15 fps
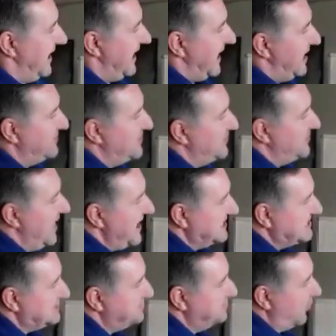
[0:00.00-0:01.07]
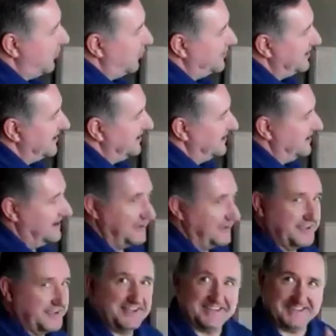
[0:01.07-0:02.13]
and the next border,
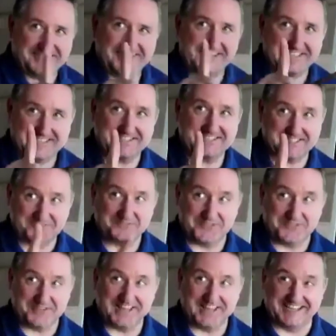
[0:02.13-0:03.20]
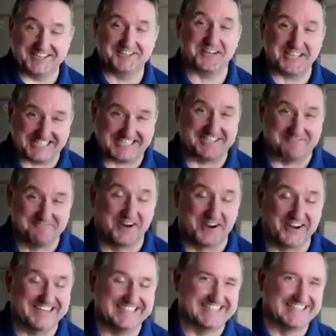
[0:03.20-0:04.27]
that's a nice interesting
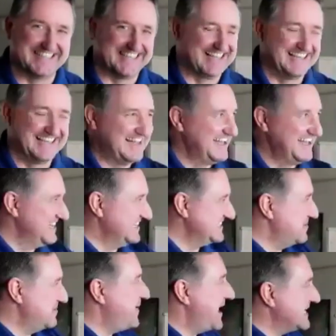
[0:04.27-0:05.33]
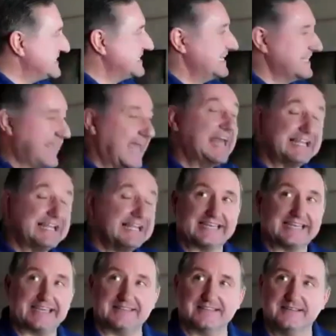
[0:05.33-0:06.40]
part, the basal
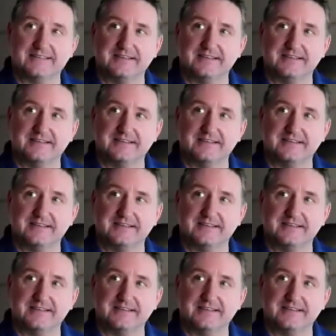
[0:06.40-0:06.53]
ganglion.